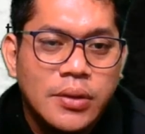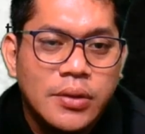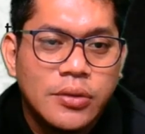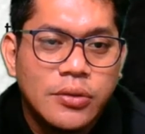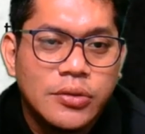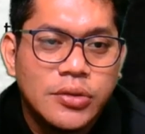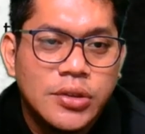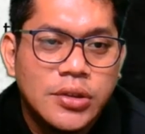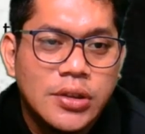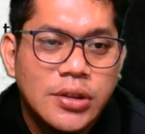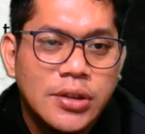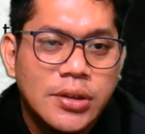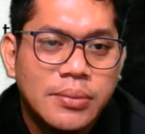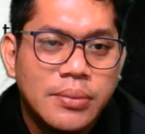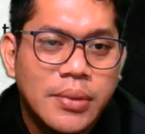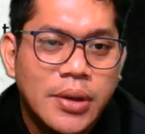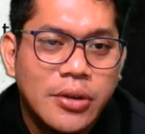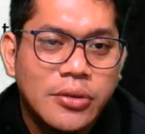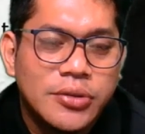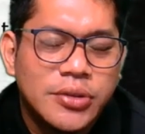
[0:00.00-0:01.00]
using the
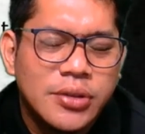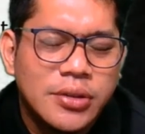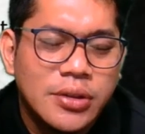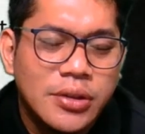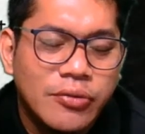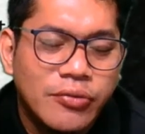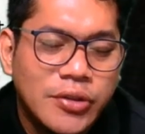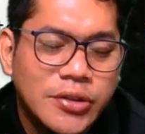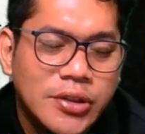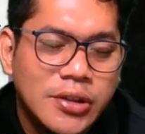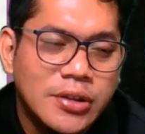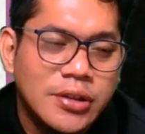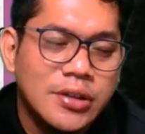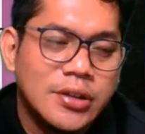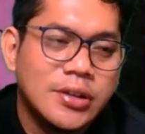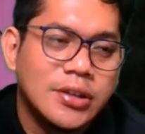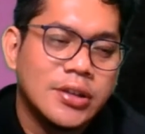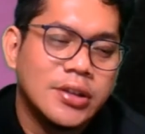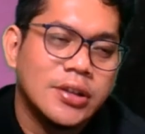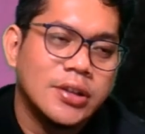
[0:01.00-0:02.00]
microscope, using
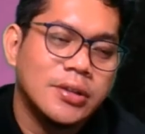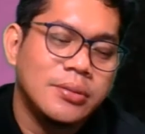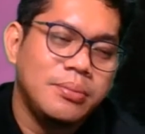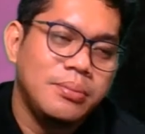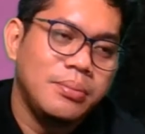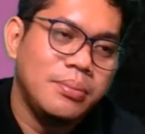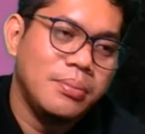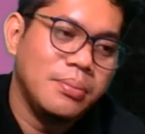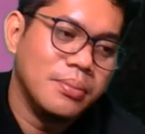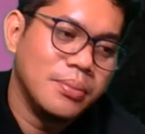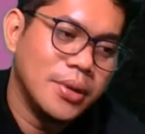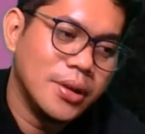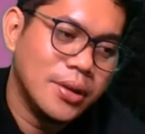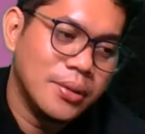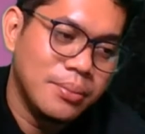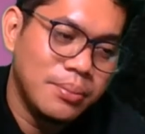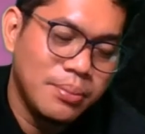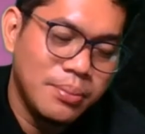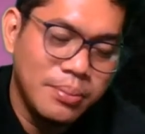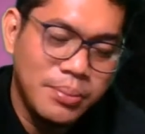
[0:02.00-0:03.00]
the
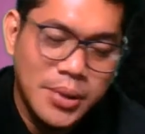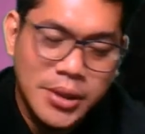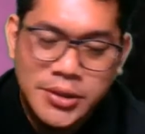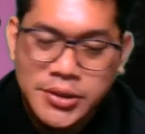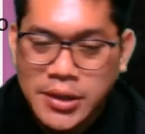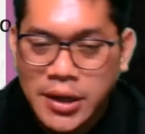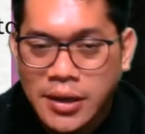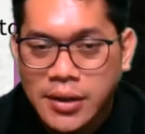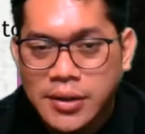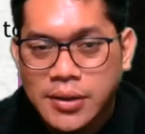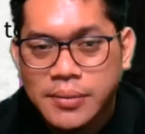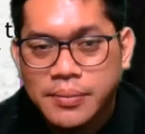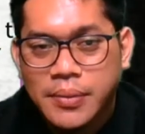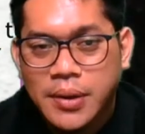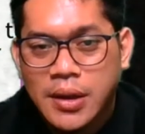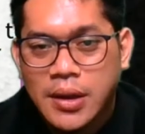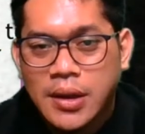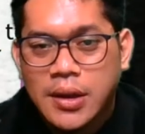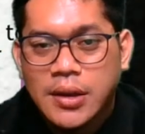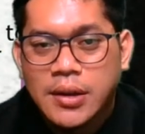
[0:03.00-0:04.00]
big scanner.
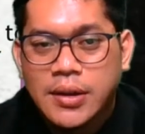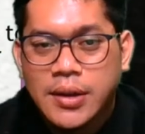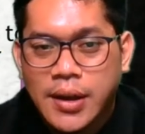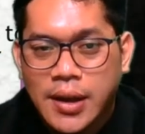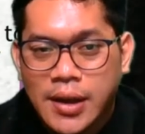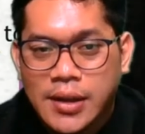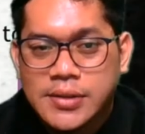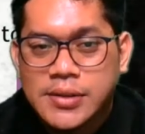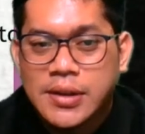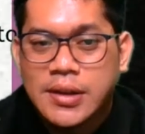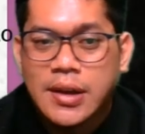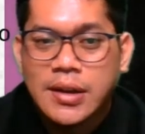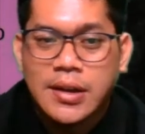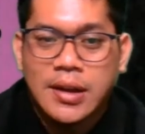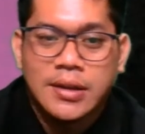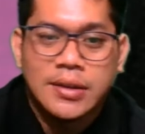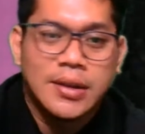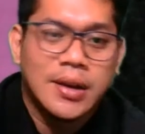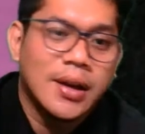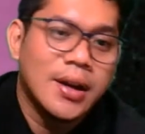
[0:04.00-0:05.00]
And satellite
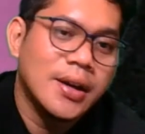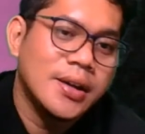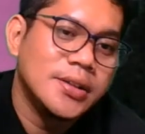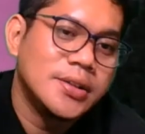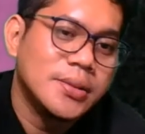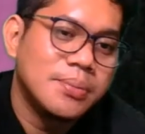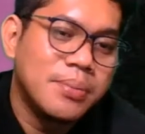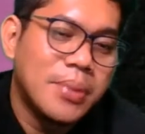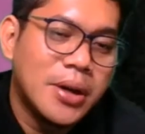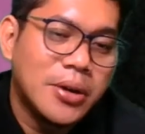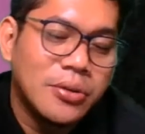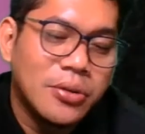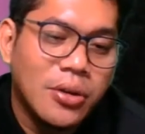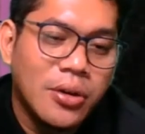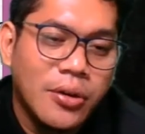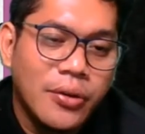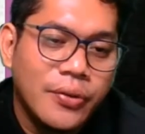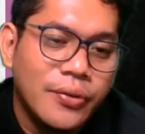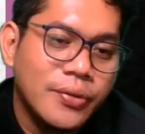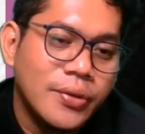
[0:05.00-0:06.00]
data is a part
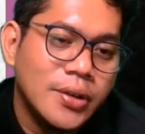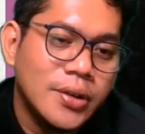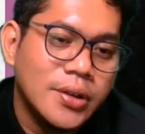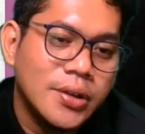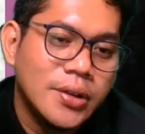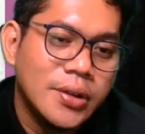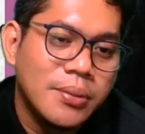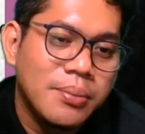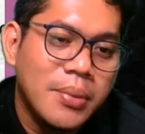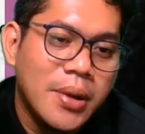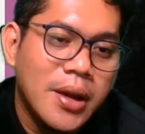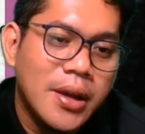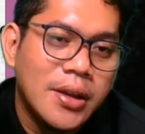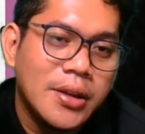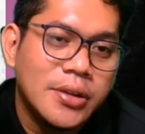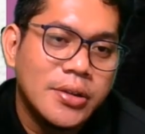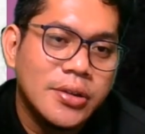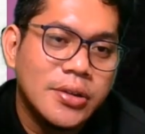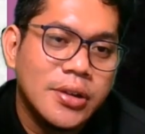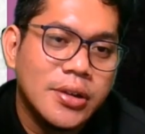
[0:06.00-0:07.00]
of the
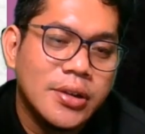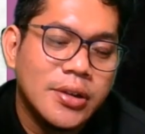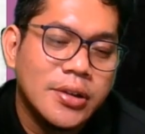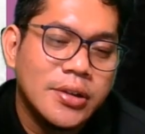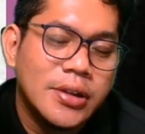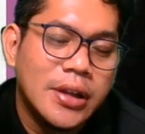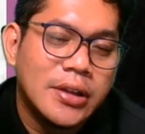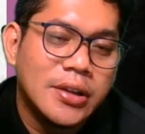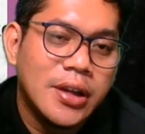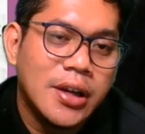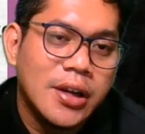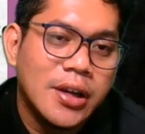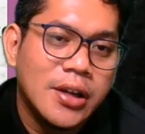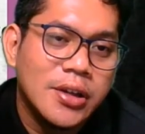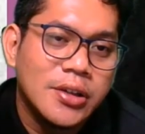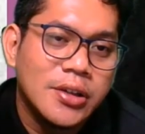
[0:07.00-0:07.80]
main data